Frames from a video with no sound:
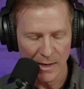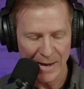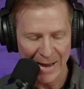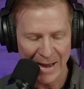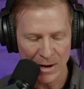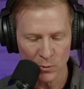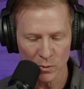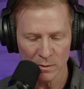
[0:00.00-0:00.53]

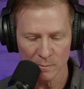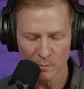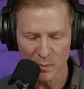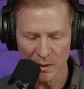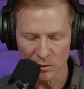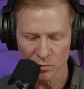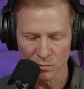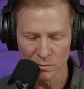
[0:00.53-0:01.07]
Our
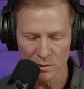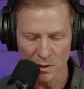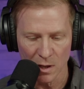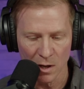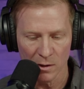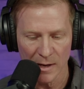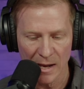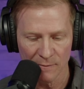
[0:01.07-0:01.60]
pictures
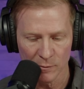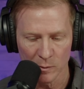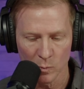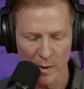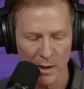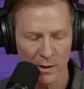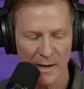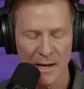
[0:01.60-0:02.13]
are
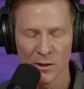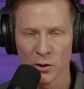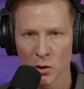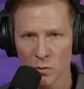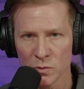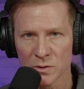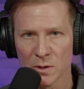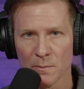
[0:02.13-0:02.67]
everywhere. And
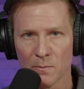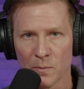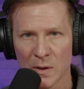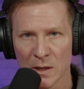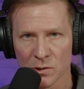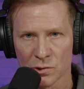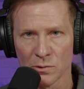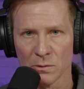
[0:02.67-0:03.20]
those
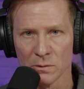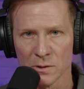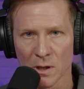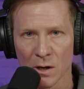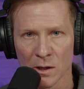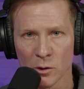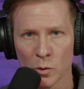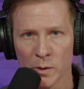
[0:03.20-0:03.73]
pictures
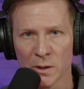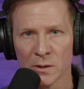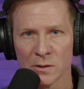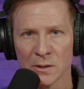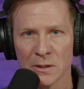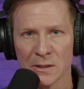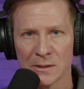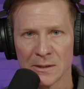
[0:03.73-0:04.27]
are going into
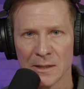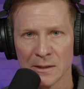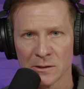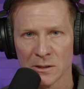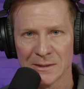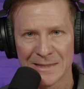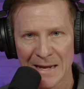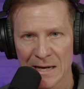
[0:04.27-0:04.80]

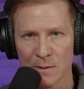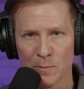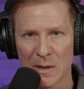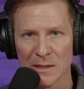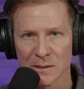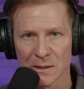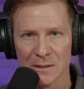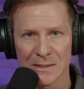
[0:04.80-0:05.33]

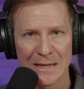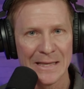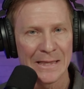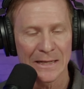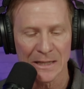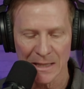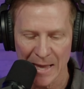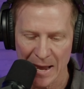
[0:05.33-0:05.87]
databases in the
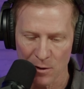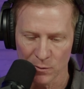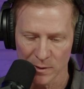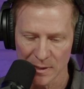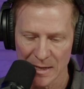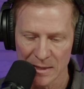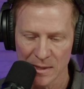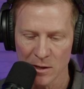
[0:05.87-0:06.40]
cloud.
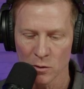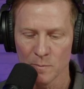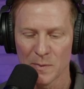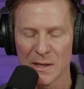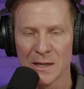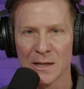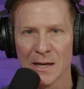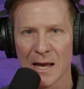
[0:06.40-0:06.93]
And they are
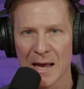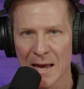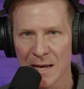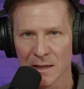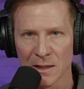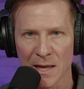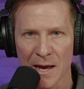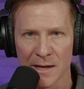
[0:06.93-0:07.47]
being
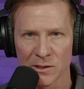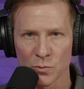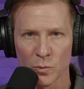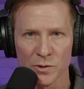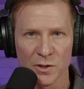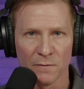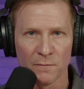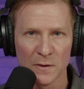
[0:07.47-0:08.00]
analyzed
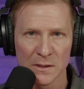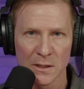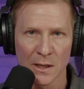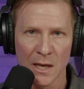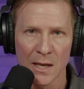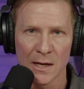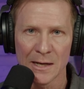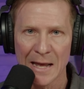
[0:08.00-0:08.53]
where
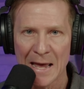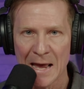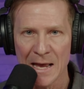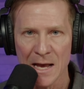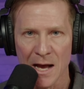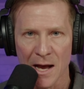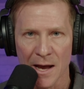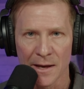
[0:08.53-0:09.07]
sophisticated
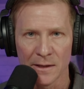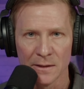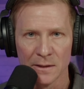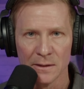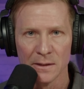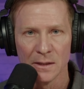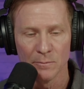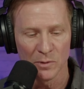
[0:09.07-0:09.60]
AI,
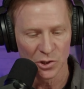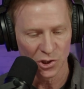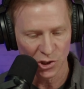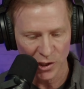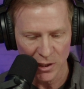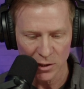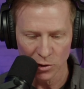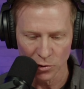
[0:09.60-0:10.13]

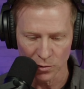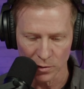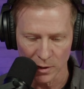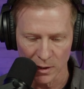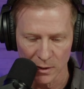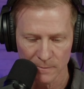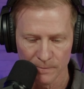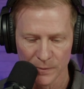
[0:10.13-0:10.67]
machine
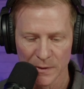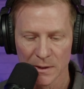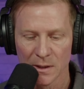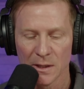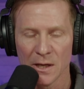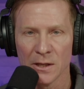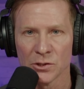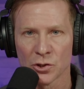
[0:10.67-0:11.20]
learning,
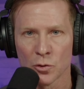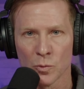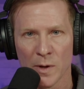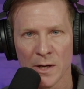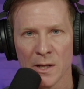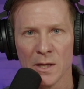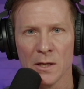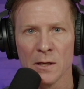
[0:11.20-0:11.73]
is
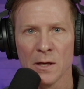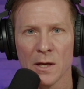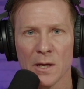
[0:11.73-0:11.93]
creating